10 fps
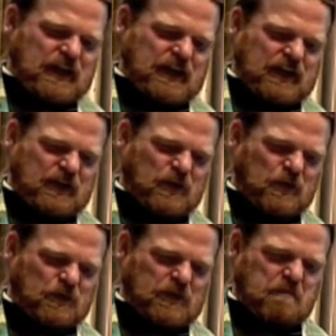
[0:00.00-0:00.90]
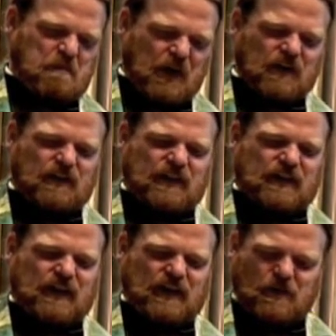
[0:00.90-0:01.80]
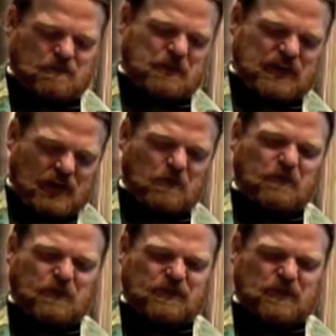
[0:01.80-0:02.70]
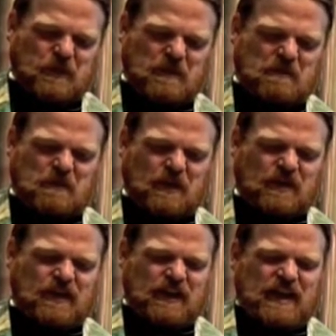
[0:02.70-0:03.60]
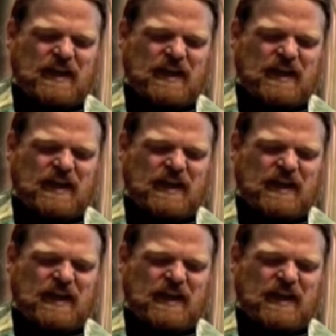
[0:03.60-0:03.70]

it can only partly help be helpful to remember